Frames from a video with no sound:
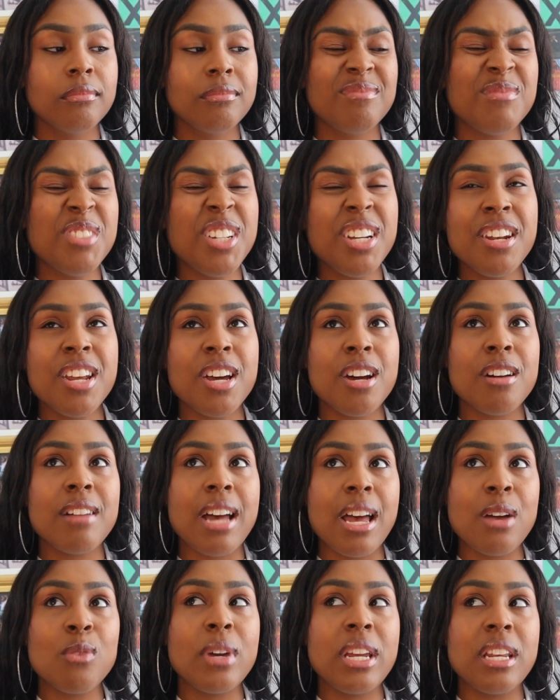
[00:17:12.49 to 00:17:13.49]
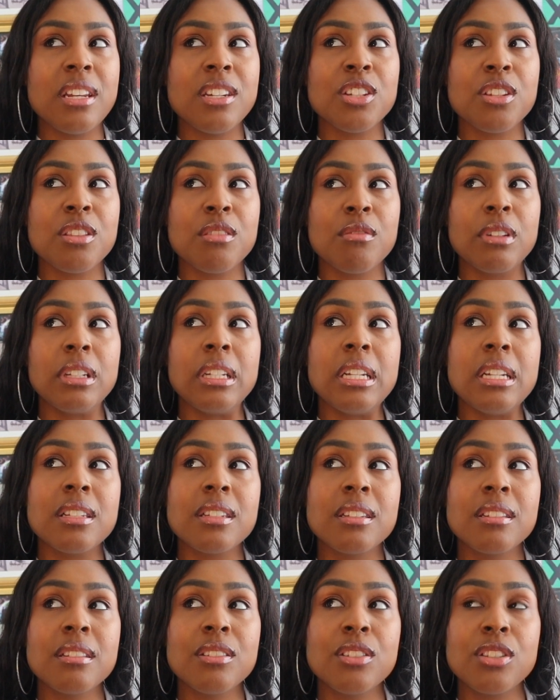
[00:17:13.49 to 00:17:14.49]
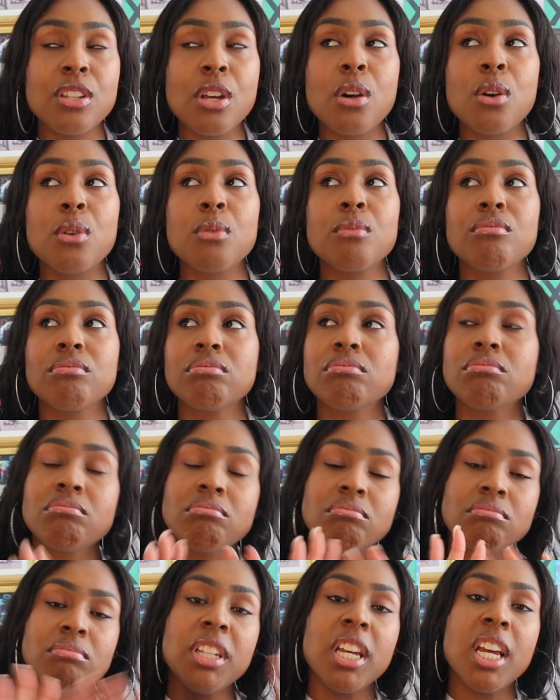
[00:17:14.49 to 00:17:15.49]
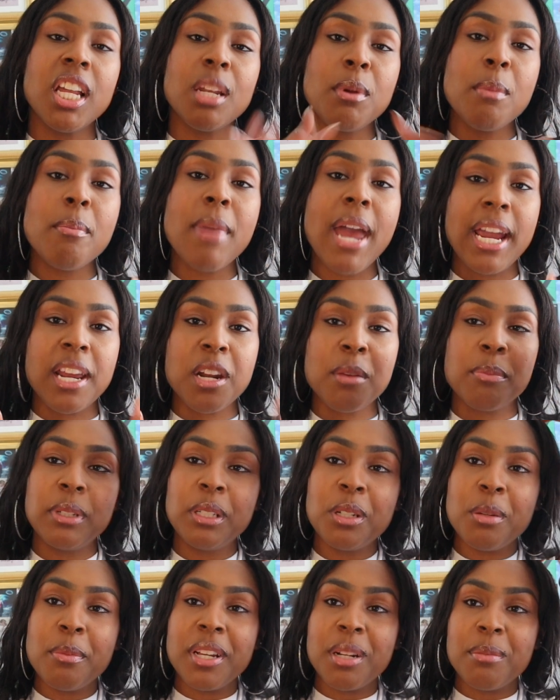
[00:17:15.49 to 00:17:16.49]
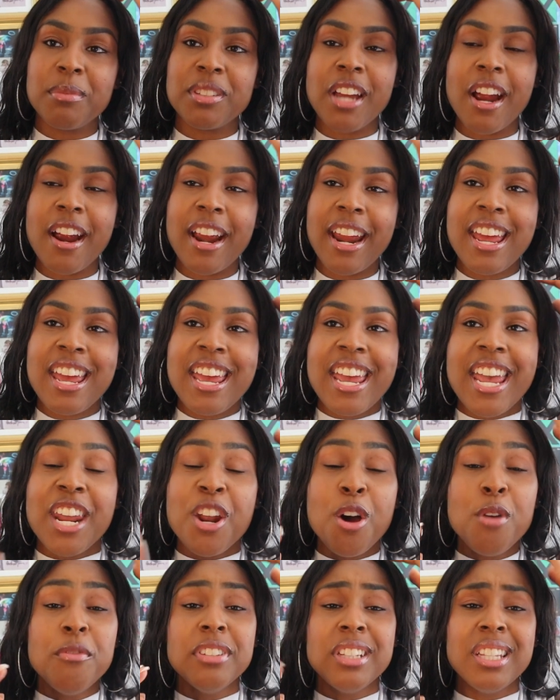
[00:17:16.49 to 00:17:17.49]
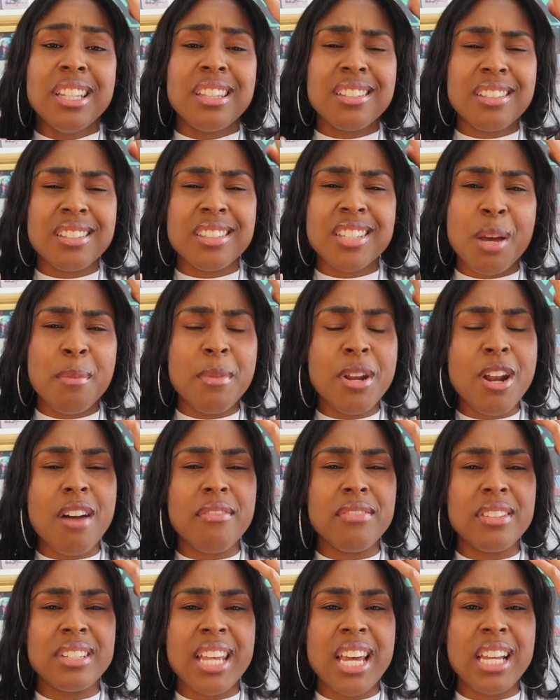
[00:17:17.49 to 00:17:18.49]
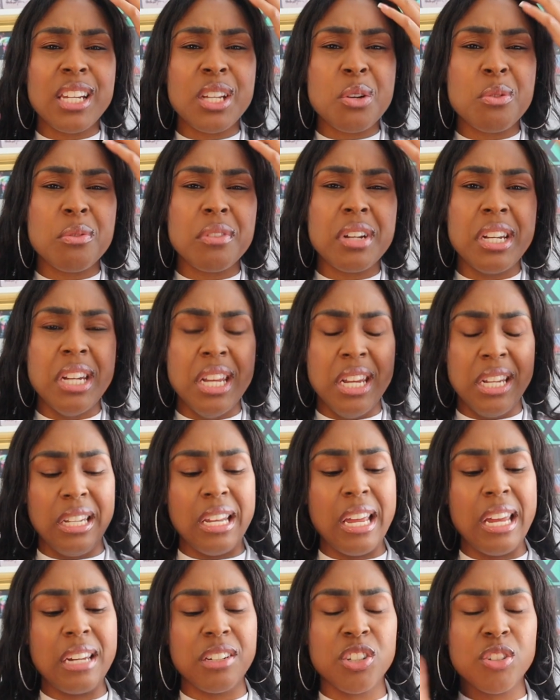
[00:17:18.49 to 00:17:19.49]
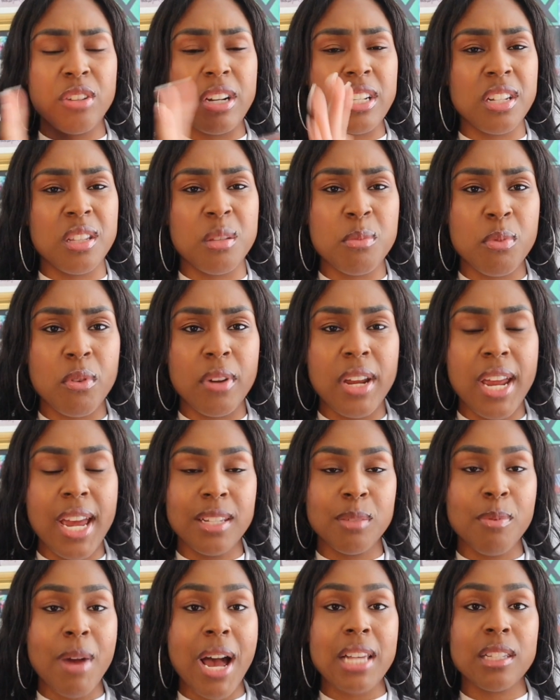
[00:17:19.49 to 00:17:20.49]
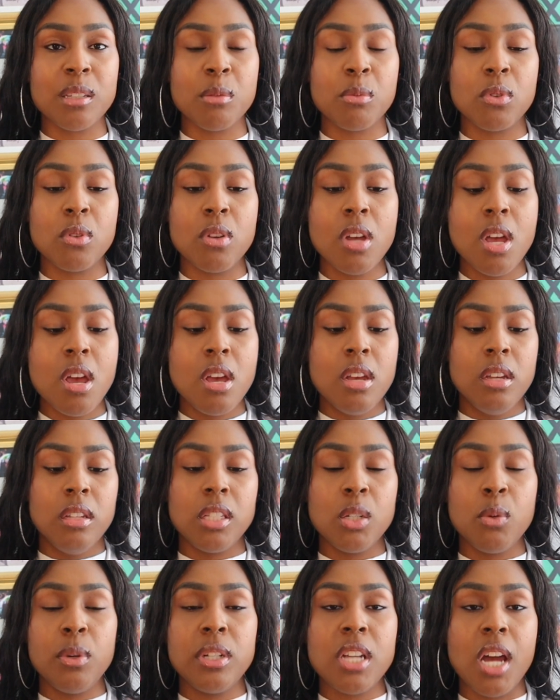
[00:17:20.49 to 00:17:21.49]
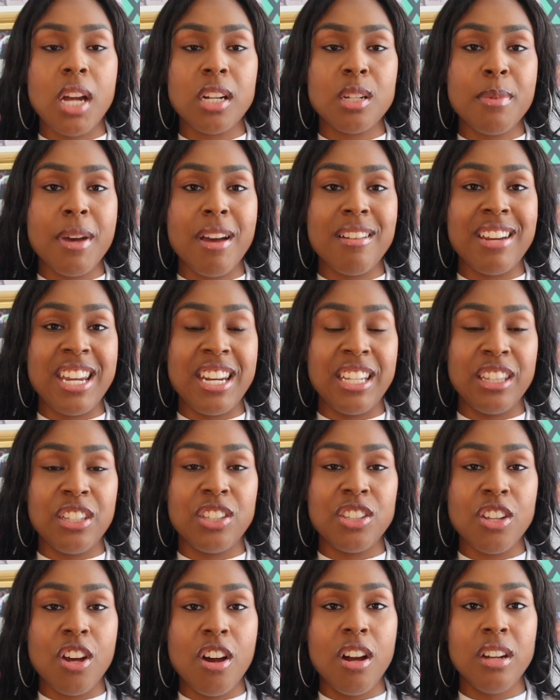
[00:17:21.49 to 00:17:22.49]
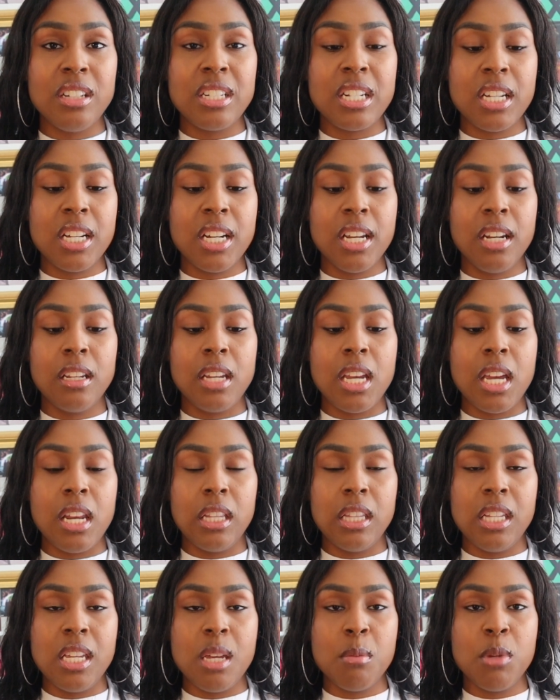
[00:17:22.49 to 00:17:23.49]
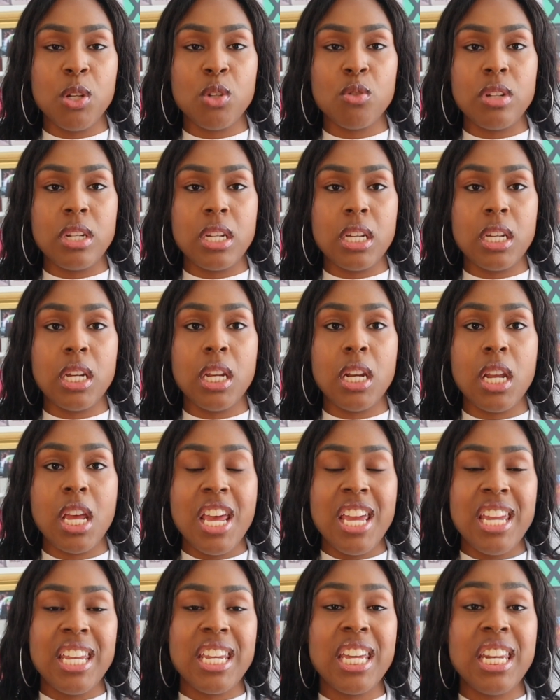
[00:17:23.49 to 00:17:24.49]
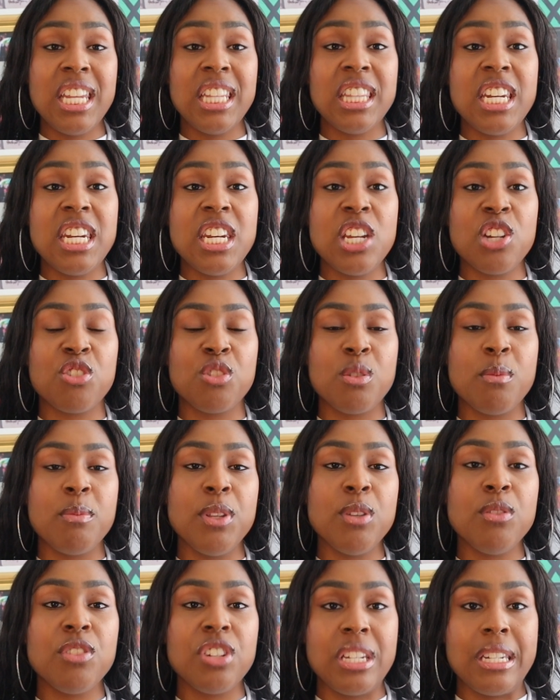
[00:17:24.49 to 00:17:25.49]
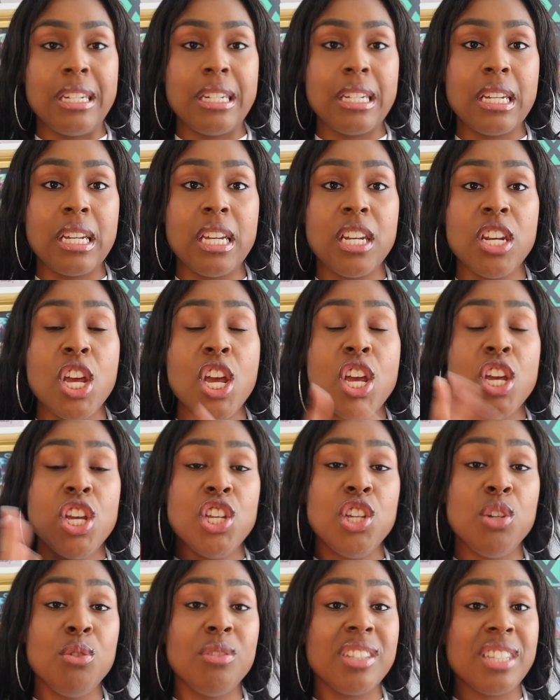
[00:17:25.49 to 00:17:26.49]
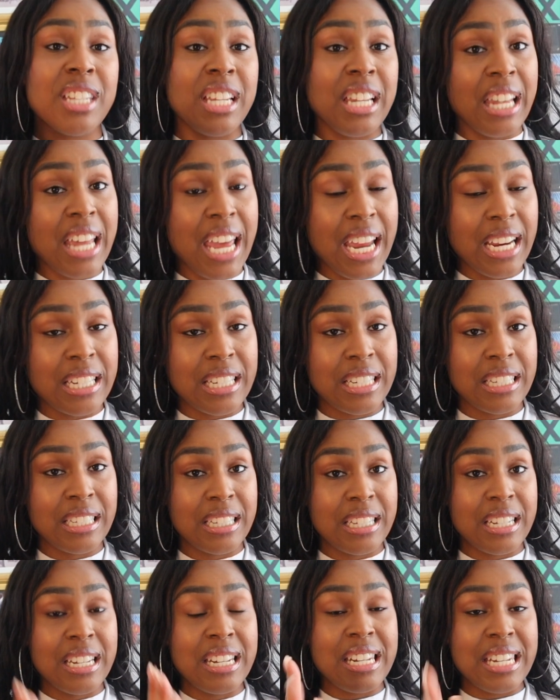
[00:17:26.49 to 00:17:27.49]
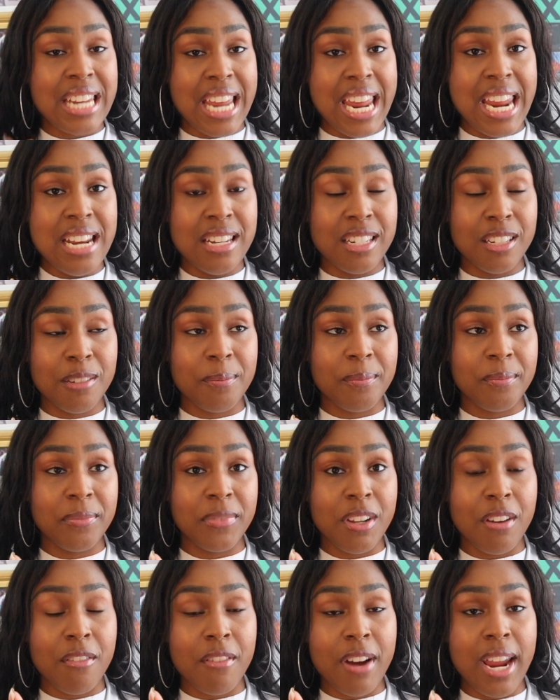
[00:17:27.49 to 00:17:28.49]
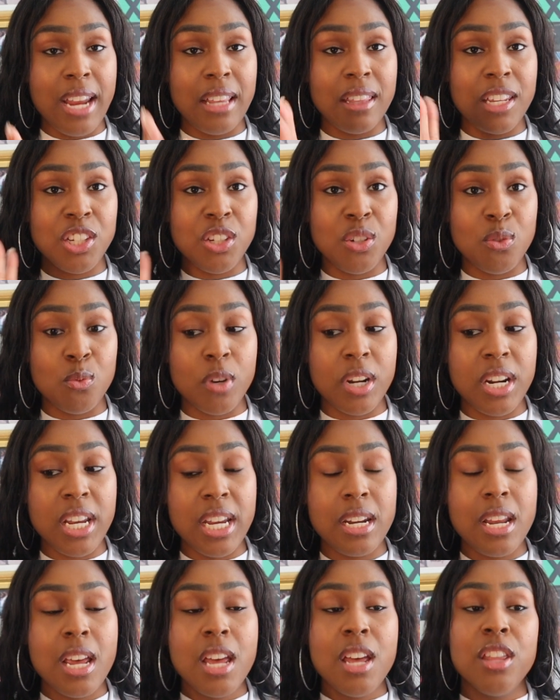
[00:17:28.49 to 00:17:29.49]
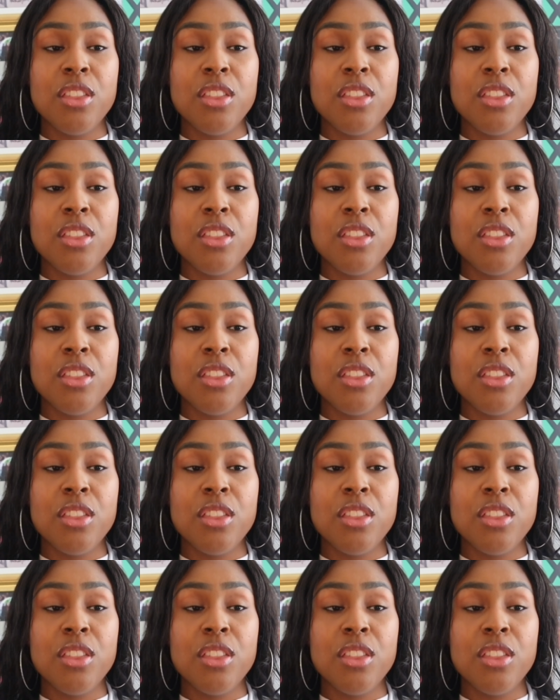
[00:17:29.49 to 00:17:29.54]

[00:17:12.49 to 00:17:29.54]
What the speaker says: until the release. So yeah, let me back it up a little bit. I'm sorry. And hopefully this is coming off as eloquent and like straight to the point as possible. So we talked about getting the song done, getting the imagery done, getting the distribution done. You select a date, all right, that you want it.